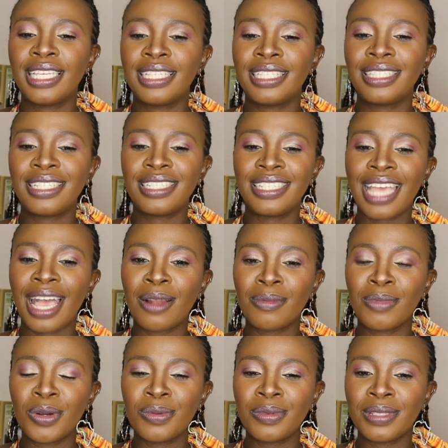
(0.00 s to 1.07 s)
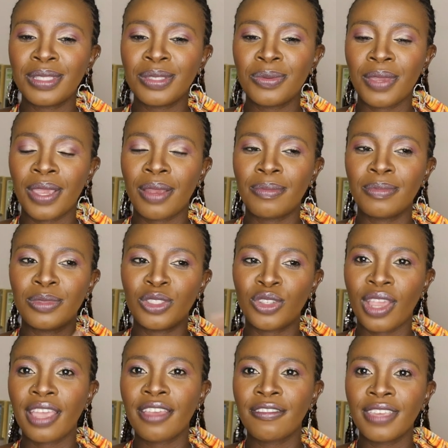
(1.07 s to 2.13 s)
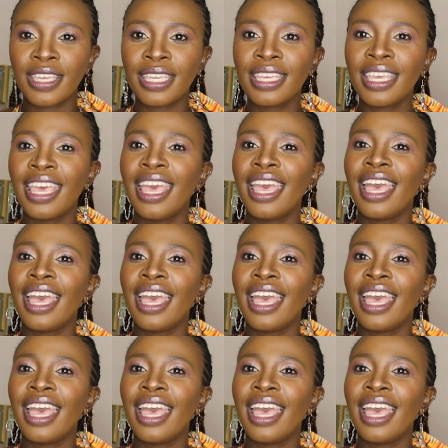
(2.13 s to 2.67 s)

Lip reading: sit down moments where I'm driving,